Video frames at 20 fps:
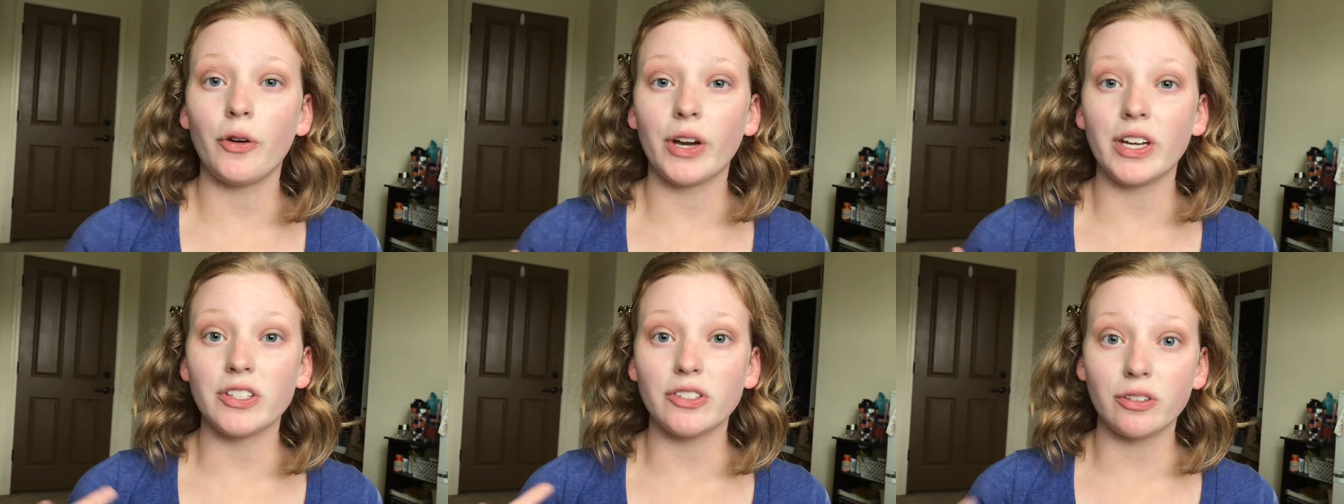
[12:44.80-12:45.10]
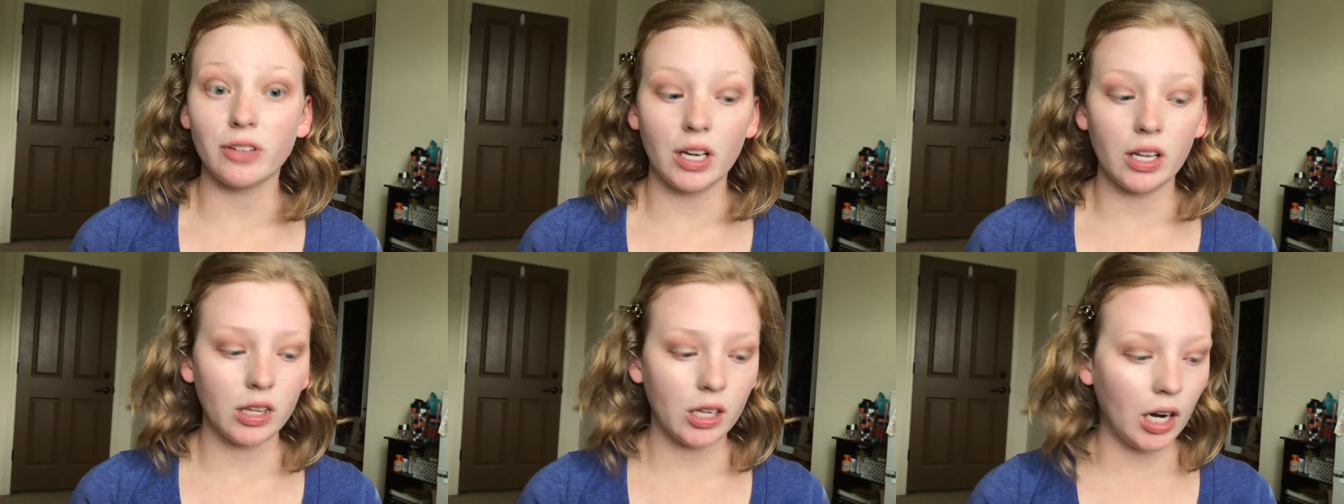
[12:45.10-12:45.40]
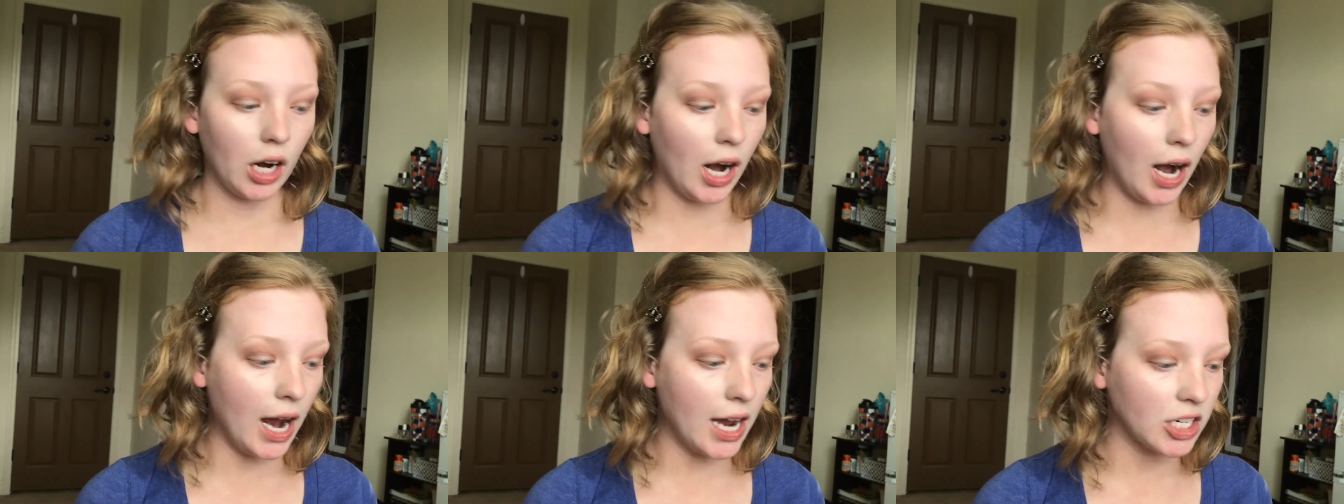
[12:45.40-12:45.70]
Okay, so now that
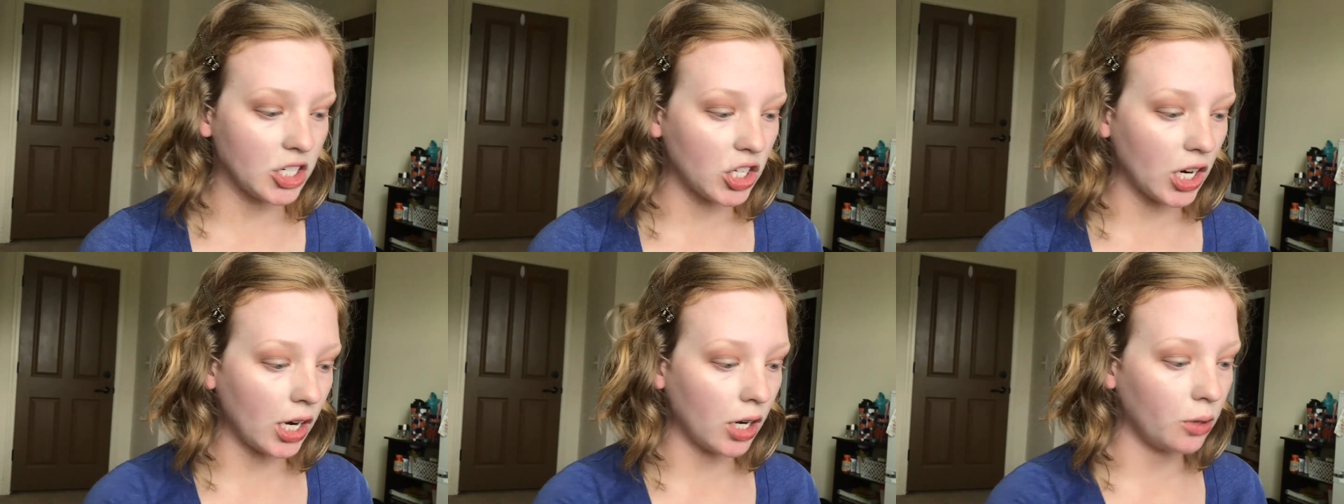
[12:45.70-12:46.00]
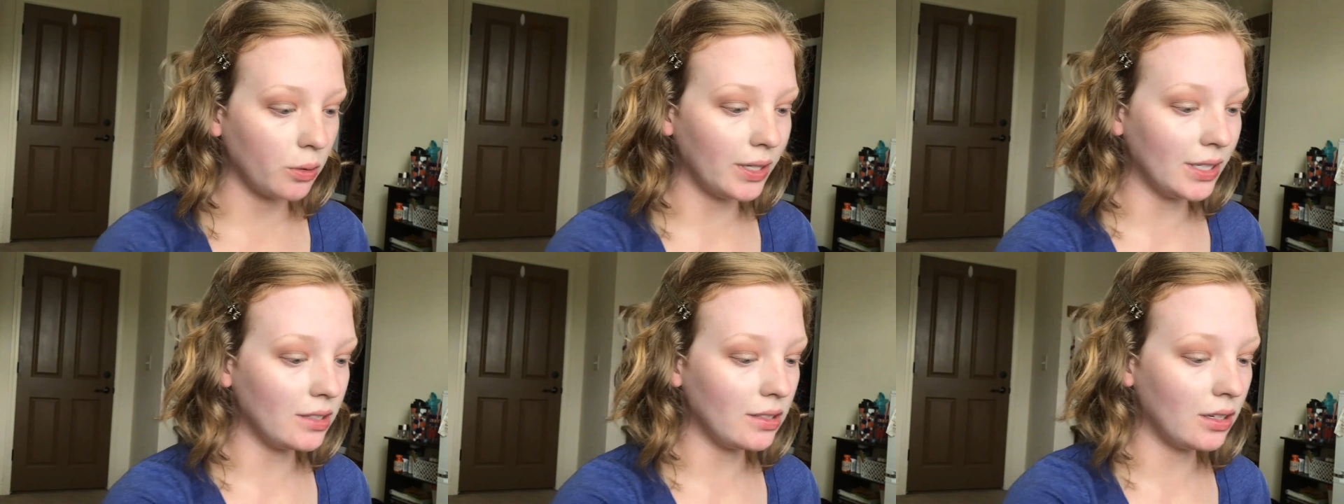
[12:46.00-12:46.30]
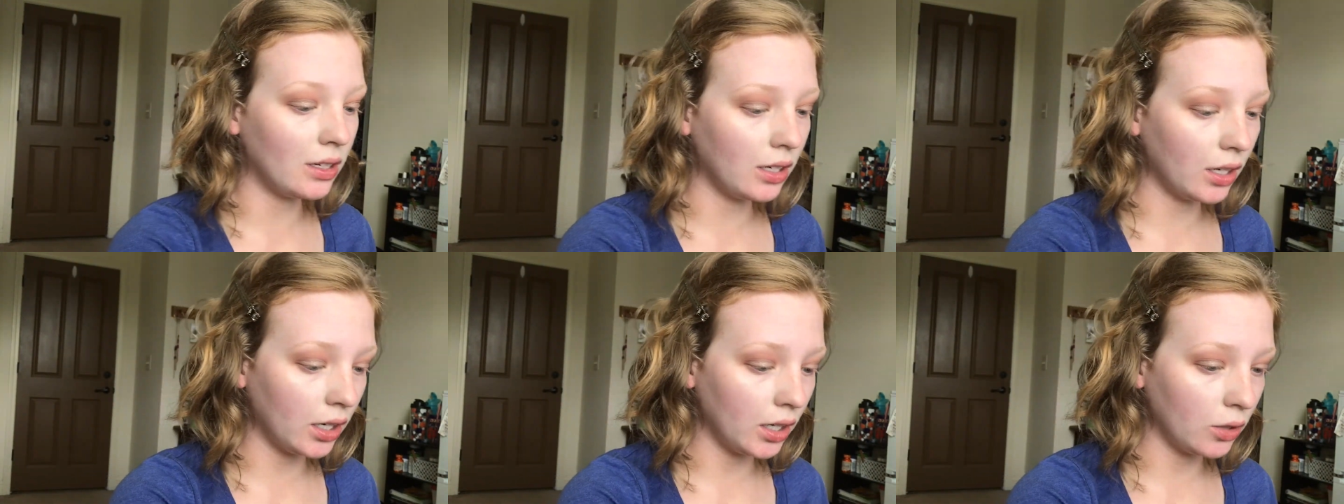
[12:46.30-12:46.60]
our eyeshadow is
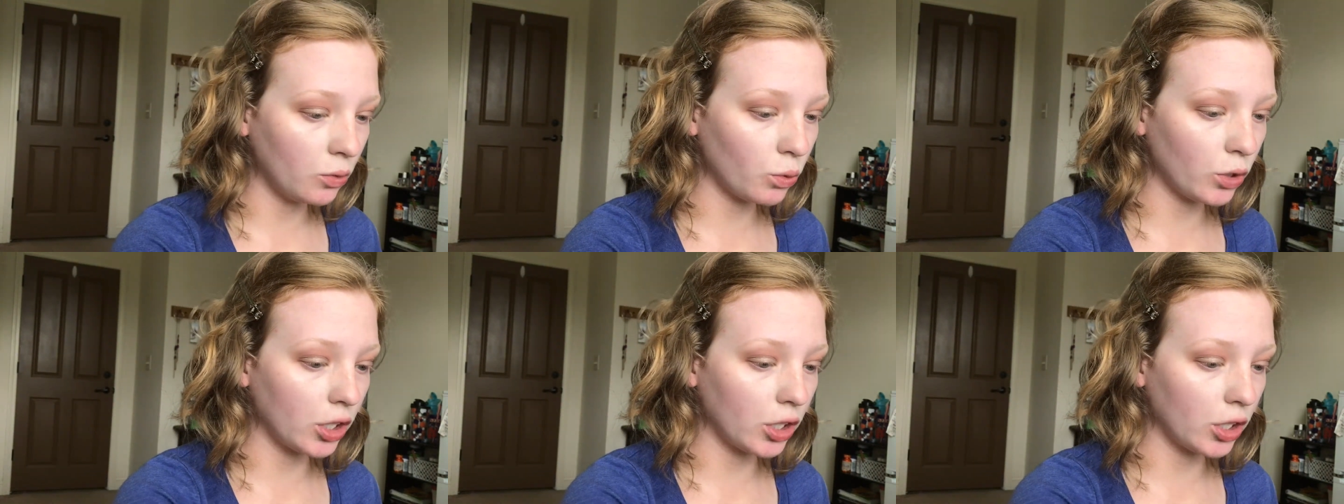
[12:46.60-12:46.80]
done,